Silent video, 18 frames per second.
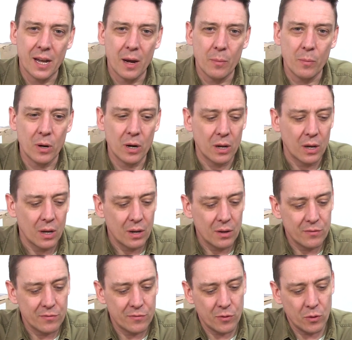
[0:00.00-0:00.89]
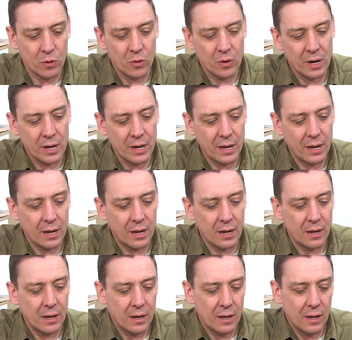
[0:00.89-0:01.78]
camera for
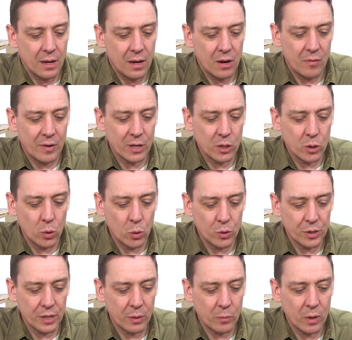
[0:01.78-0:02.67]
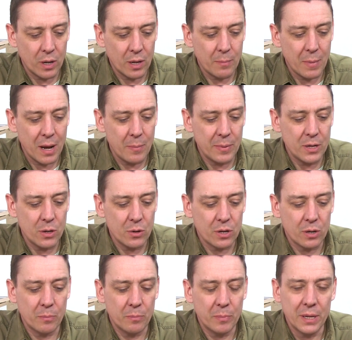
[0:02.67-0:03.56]
a recording where maybe you
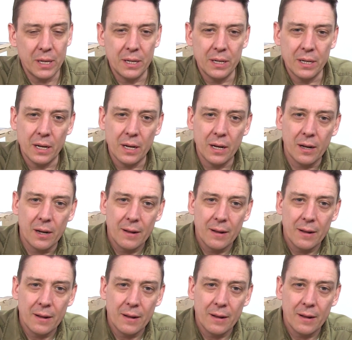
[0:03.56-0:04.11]
can be